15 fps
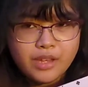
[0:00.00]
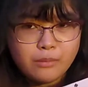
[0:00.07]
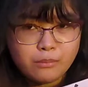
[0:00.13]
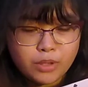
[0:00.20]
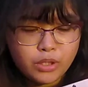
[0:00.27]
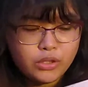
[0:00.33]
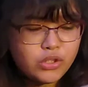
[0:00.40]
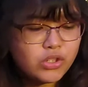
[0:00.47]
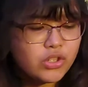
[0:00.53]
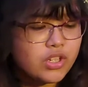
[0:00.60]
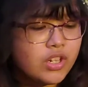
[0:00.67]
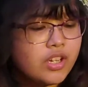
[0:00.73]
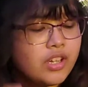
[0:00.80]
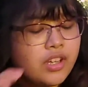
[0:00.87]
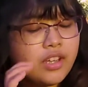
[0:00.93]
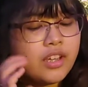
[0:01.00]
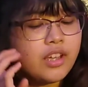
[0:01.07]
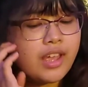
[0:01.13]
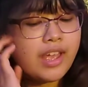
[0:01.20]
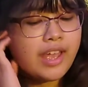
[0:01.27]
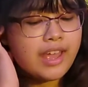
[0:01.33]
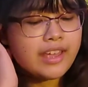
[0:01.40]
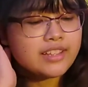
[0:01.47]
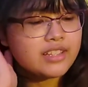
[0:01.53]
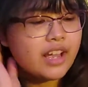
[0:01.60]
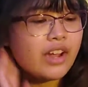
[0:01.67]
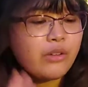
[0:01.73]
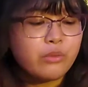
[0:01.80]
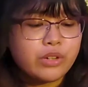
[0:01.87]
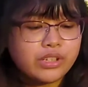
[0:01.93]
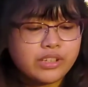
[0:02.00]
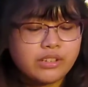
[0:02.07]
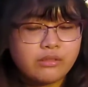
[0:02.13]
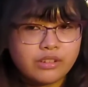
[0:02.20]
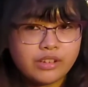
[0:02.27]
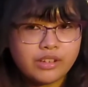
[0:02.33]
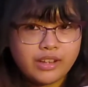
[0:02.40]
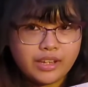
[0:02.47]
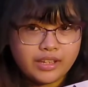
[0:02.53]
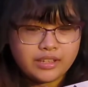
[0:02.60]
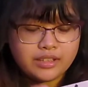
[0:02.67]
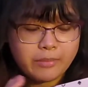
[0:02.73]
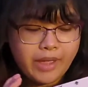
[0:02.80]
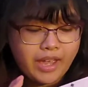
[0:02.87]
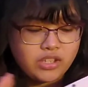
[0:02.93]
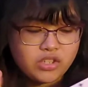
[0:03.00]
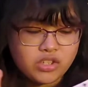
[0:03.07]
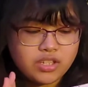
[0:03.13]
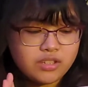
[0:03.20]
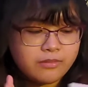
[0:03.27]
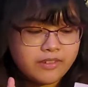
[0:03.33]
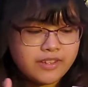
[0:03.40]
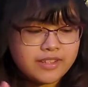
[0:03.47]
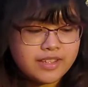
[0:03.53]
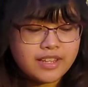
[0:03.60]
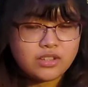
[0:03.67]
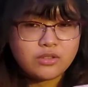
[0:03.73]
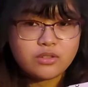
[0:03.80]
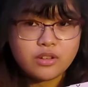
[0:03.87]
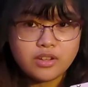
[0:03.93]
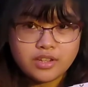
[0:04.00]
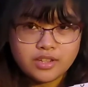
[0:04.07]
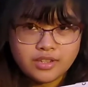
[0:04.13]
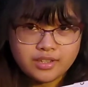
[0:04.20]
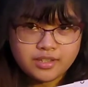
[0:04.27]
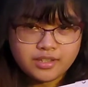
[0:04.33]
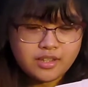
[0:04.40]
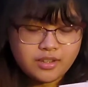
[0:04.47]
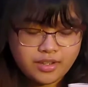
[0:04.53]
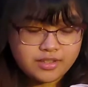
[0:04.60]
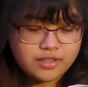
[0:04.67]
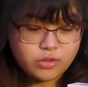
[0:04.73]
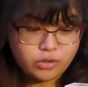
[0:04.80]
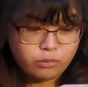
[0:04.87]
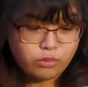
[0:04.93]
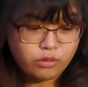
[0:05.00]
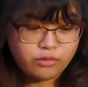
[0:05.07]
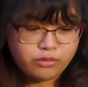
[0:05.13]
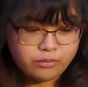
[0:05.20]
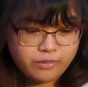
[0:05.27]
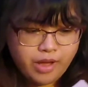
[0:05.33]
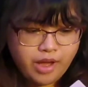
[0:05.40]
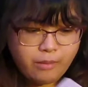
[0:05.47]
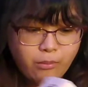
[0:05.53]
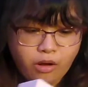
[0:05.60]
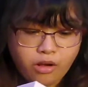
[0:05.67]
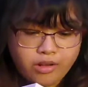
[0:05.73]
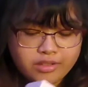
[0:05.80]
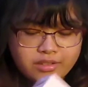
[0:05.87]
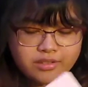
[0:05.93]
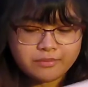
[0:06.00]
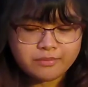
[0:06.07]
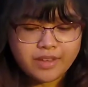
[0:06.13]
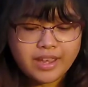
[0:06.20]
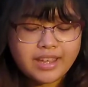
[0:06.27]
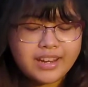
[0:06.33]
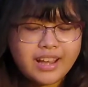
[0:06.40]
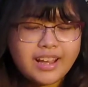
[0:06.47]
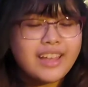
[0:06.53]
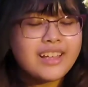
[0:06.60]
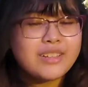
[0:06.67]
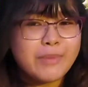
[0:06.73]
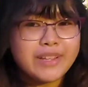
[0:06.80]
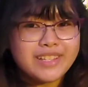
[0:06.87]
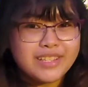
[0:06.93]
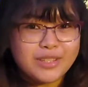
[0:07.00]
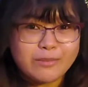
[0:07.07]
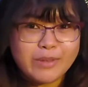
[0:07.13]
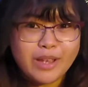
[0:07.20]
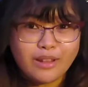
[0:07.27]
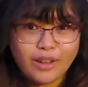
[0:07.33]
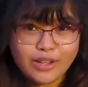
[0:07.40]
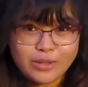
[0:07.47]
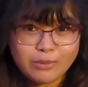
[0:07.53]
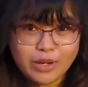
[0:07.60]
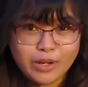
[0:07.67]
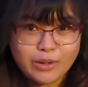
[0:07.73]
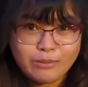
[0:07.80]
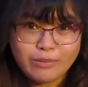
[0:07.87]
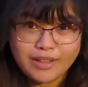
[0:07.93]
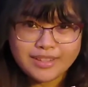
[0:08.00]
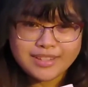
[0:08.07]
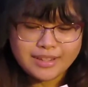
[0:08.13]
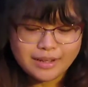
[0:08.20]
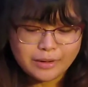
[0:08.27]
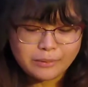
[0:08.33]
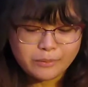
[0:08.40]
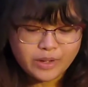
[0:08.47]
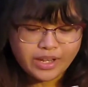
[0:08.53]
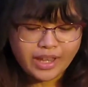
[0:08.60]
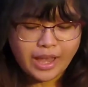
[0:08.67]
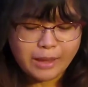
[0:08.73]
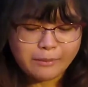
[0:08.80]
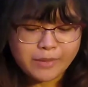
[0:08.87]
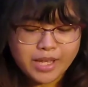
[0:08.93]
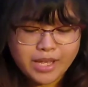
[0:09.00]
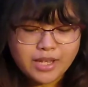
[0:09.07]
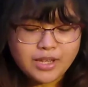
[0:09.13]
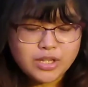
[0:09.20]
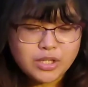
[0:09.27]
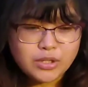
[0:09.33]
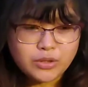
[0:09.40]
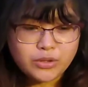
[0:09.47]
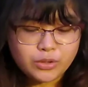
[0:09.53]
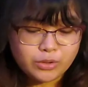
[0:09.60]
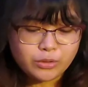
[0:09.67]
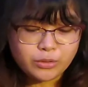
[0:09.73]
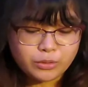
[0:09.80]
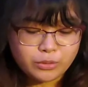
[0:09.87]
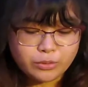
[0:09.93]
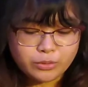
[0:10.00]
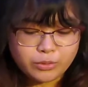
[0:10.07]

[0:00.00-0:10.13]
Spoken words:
merch, and I really like the packaging of it. It's a durable box, and I expected it to be a lot bigger, but when it came through